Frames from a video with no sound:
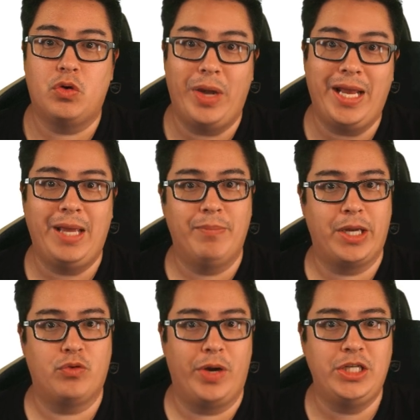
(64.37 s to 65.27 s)
create a
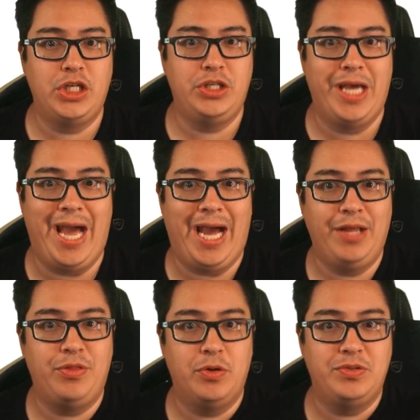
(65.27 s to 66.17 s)
migration to
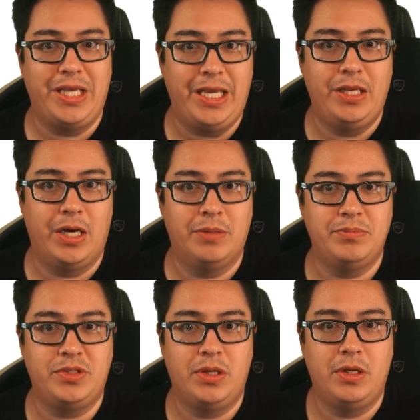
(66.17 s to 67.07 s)
add those
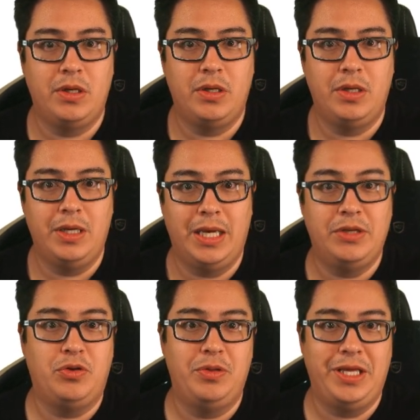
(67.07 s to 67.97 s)
enums
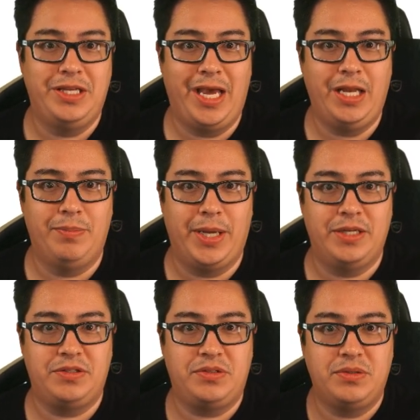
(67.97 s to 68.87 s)
into the
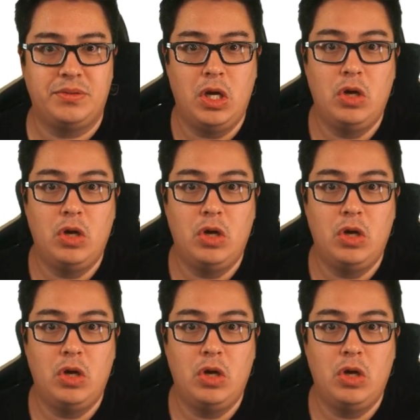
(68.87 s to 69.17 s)
database.